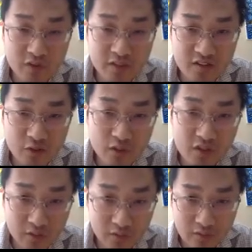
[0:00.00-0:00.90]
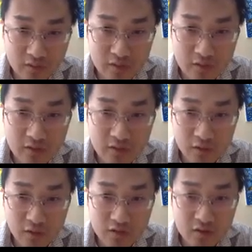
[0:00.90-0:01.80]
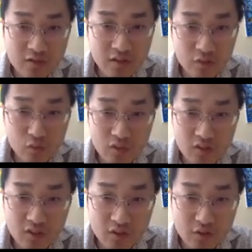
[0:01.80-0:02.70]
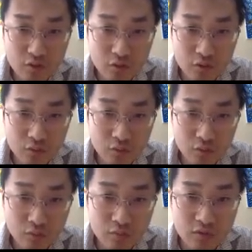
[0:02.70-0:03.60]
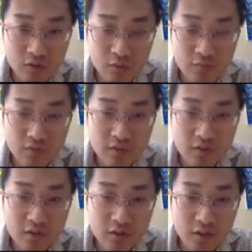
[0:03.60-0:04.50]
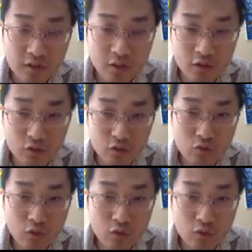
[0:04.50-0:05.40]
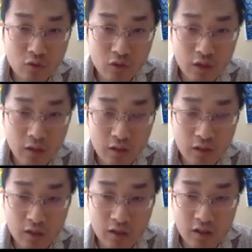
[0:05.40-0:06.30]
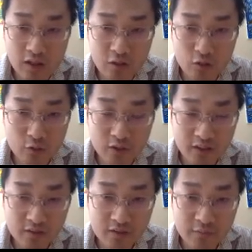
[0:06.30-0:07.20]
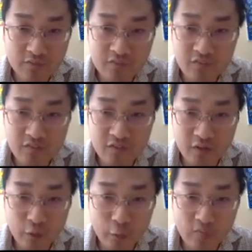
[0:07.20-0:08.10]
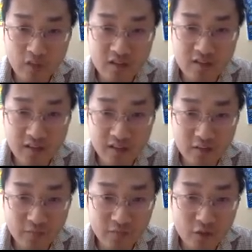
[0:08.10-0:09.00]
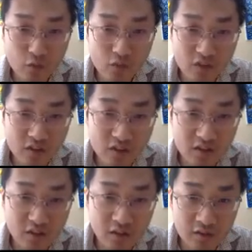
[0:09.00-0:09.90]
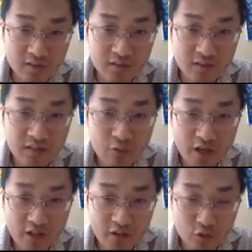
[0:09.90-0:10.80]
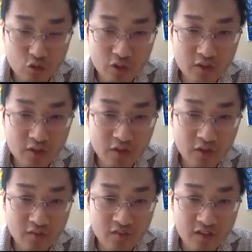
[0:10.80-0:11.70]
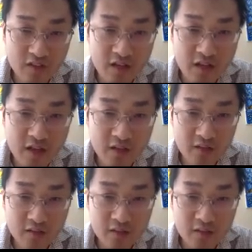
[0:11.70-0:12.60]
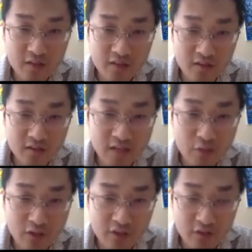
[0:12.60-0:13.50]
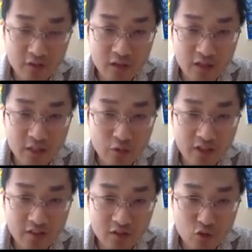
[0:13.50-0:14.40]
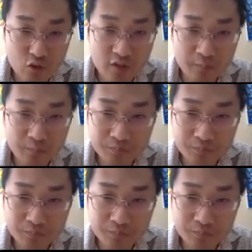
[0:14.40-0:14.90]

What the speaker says: precise equation. So it turns out we need to, so in order to characterize the index, we need a directed tree. So here this AN is a directed tree,